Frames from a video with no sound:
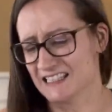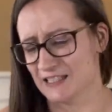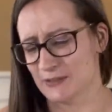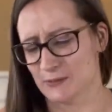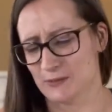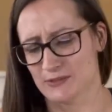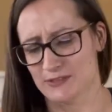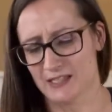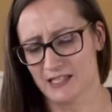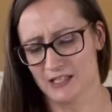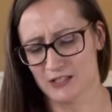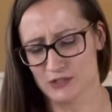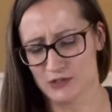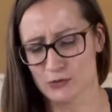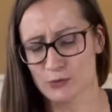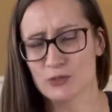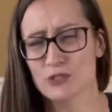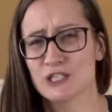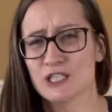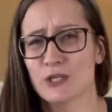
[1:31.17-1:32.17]
It was like a
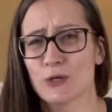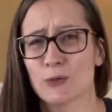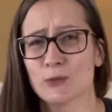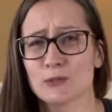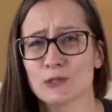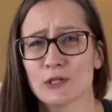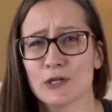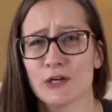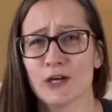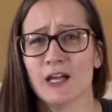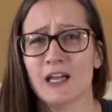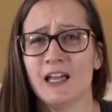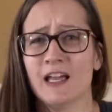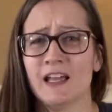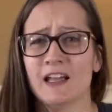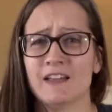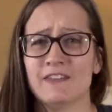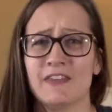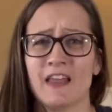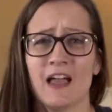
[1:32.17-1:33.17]
squishy cooler
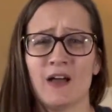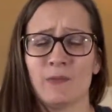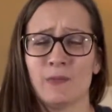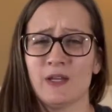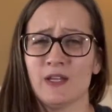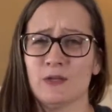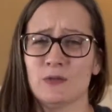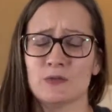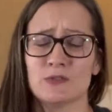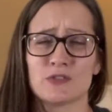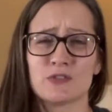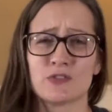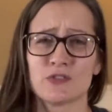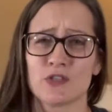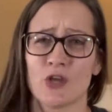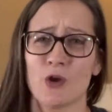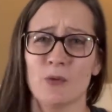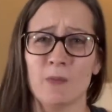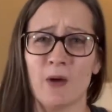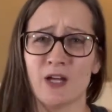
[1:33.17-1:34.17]
that we used
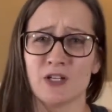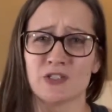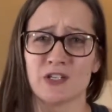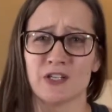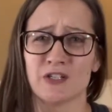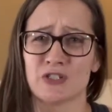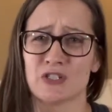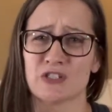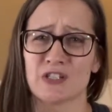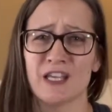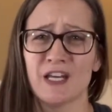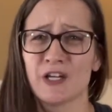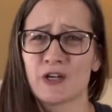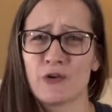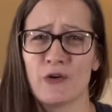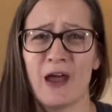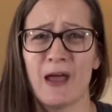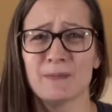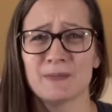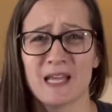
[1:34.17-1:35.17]
so much and it just kind of
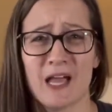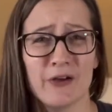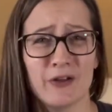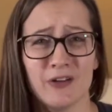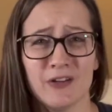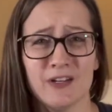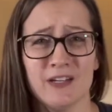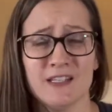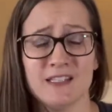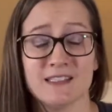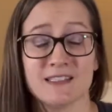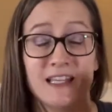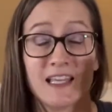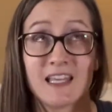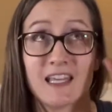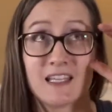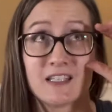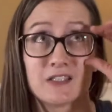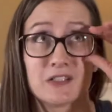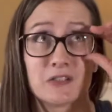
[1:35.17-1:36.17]
crapped out on us.
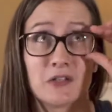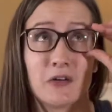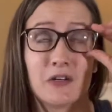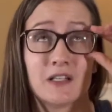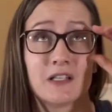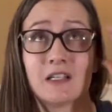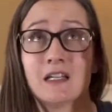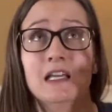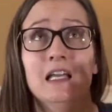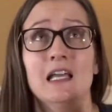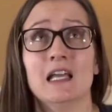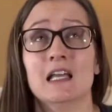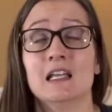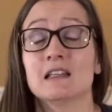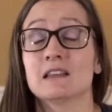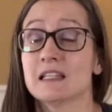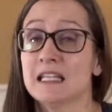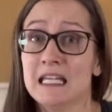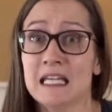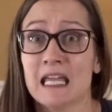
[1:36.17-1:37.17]
Like it started
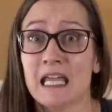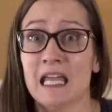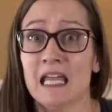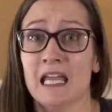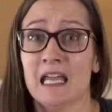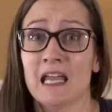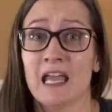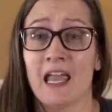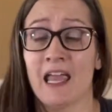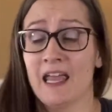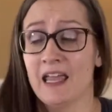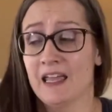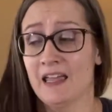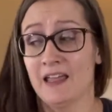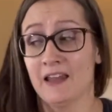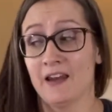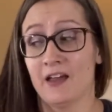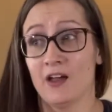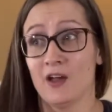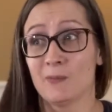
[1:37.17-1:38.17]
leaking
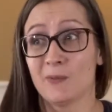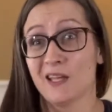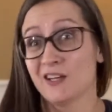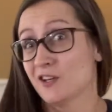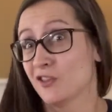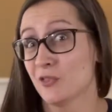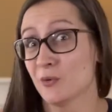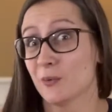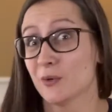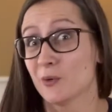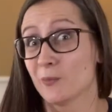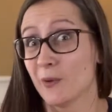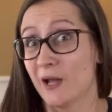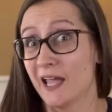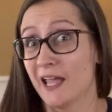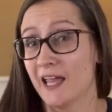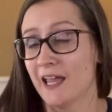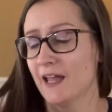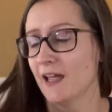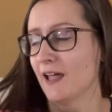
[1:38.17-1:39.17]
and we had to throw it away.